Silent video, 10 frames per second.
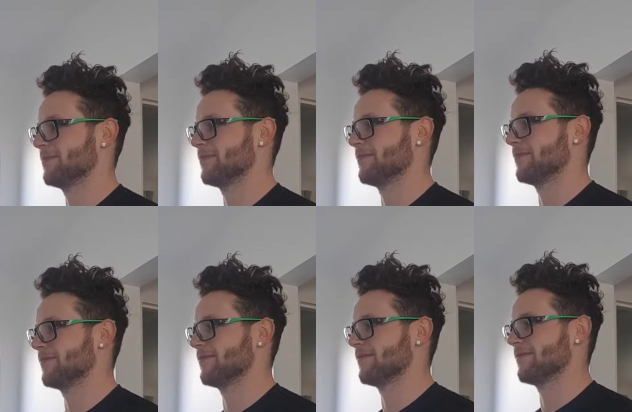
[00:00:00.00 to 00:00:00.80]

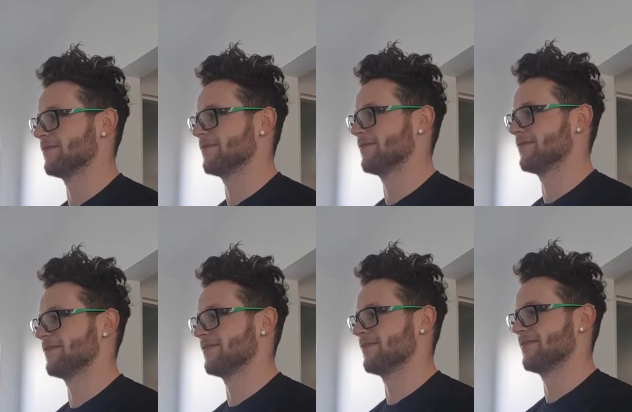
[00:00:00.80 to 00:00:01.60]

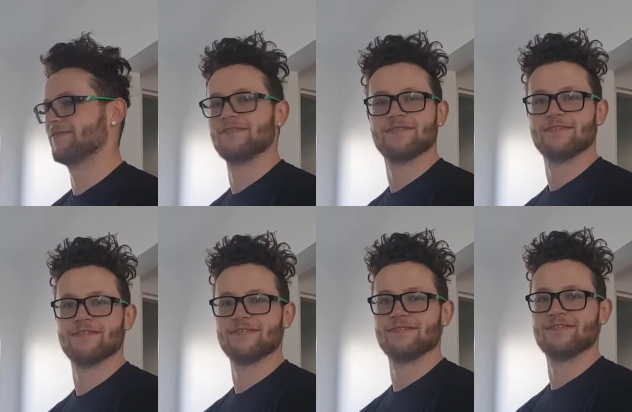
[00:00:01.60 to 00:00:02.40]

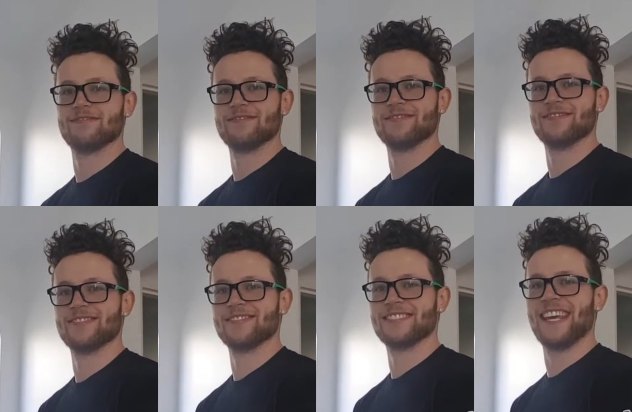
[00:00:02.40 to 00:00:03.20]

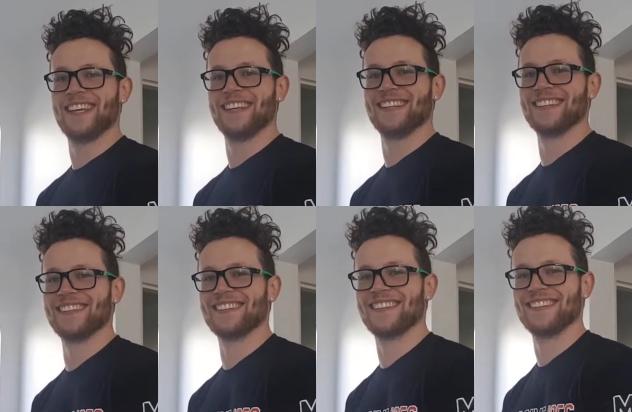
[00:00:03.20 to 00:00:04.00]

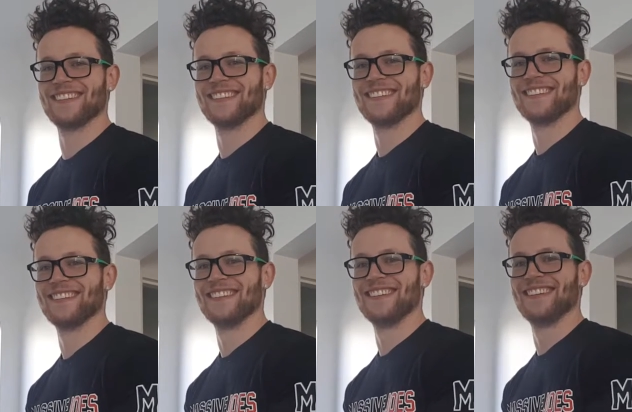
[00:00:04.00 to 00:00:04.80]

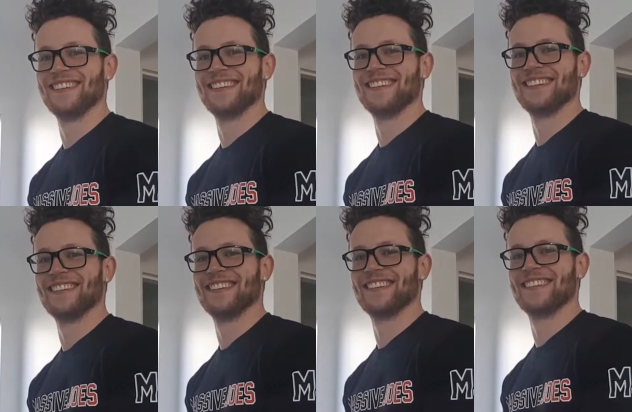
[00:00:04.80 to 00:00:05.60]

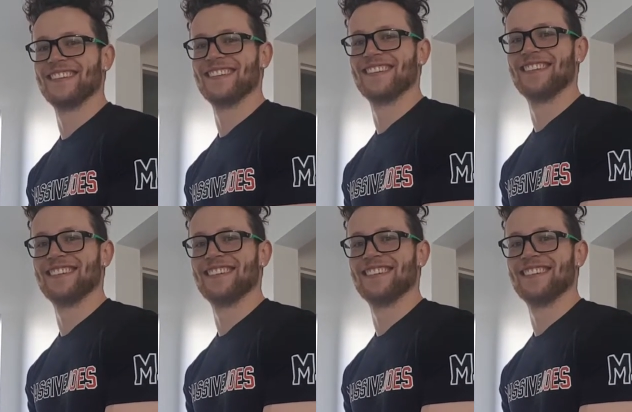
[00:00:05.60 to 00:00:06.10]
(no one is talking)